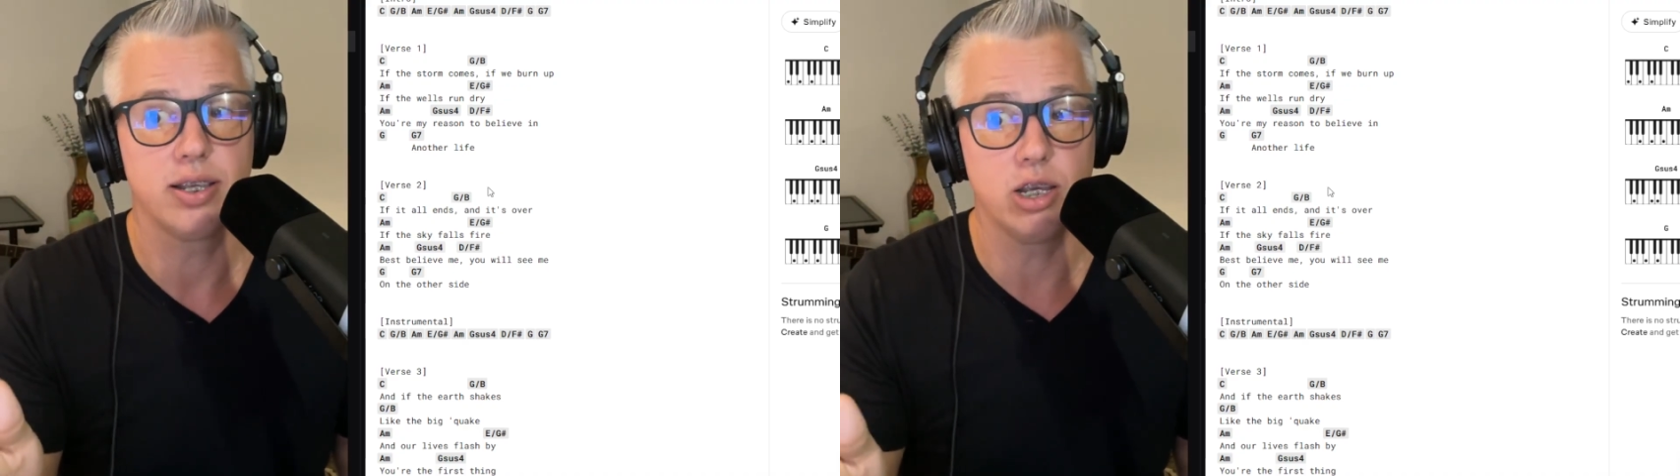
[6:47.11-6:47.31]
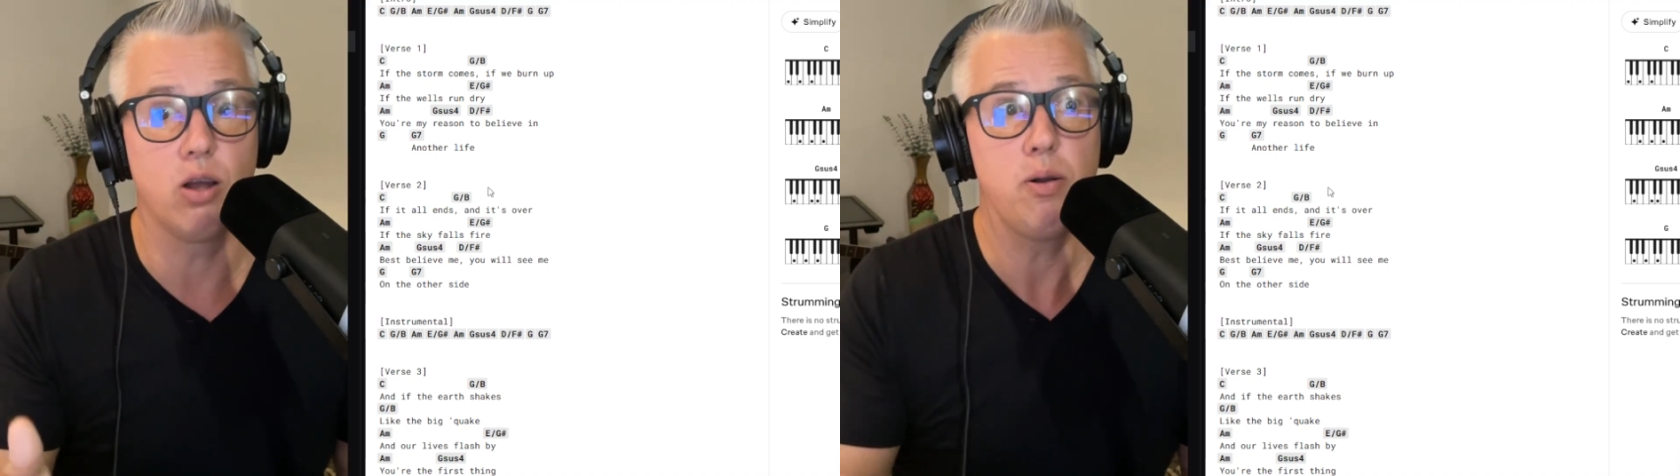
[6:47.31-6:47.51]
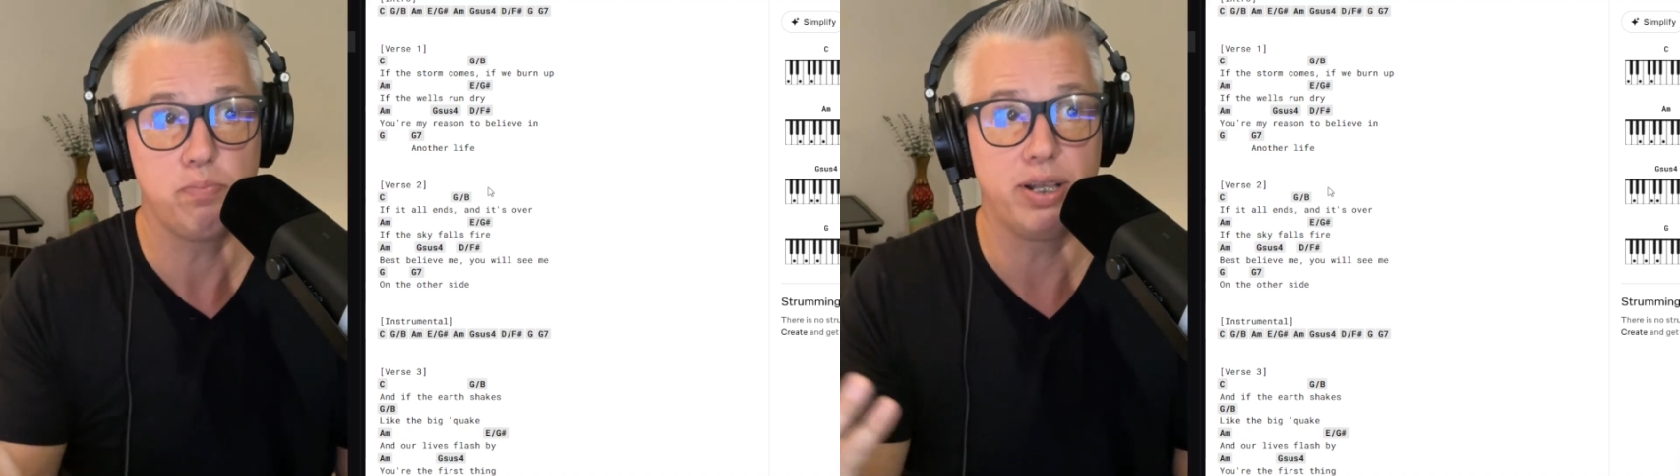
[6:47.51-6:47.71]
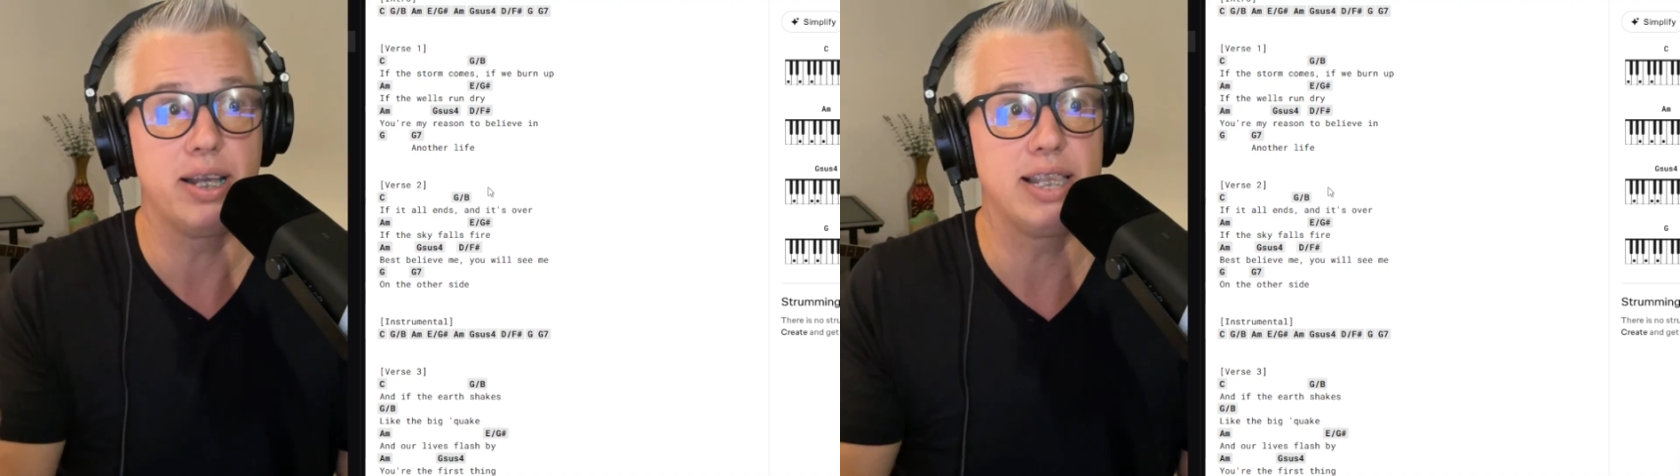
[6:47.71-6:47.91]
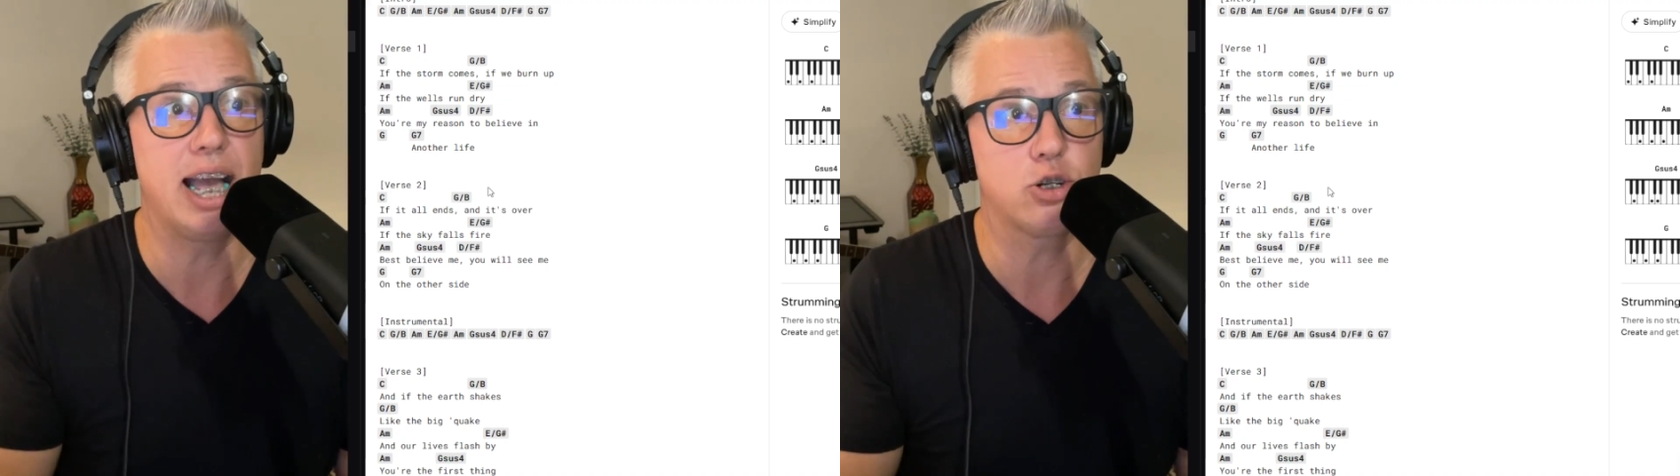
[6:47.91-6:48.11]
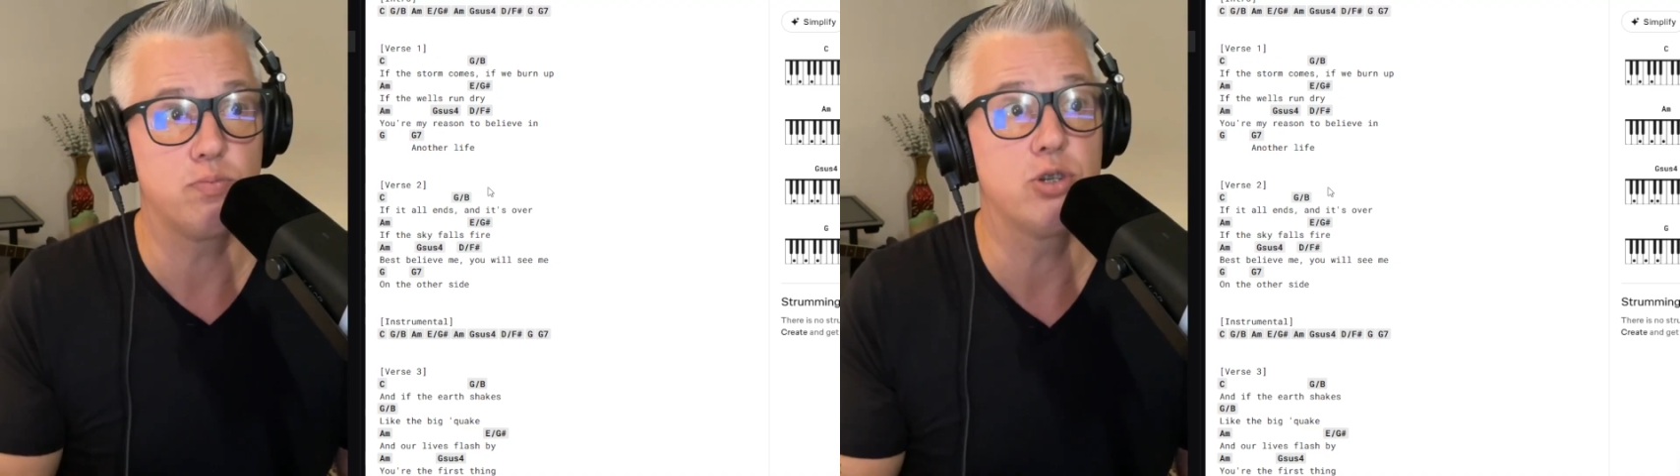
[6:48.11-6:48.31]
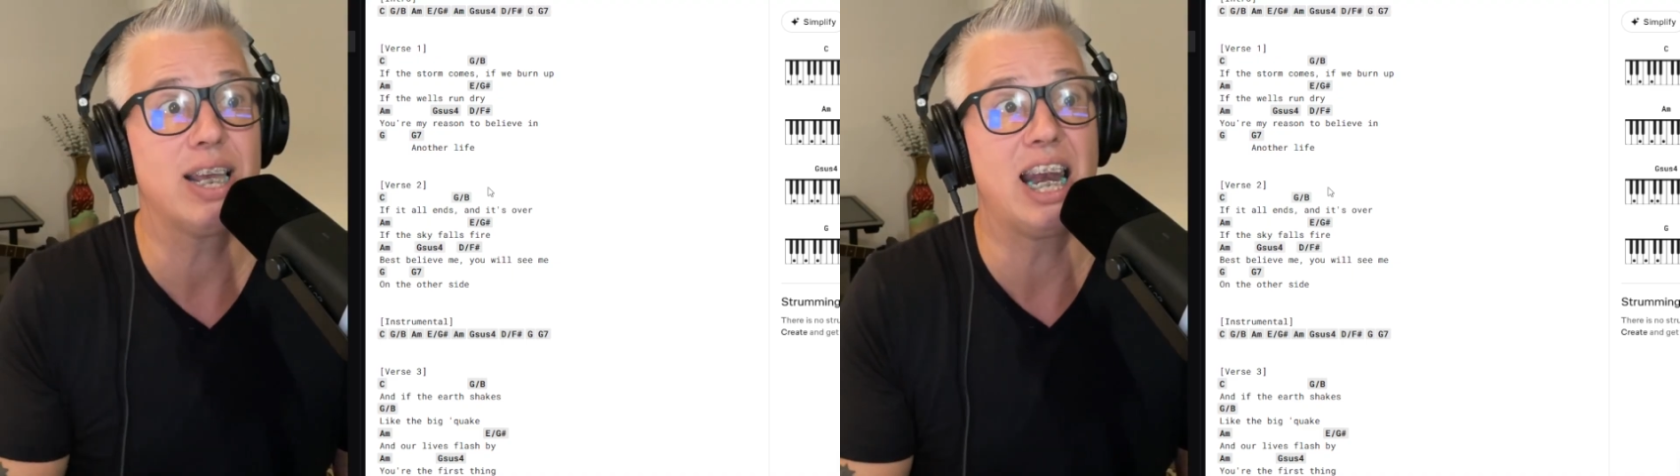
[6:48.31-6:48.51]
You know, I played the actual music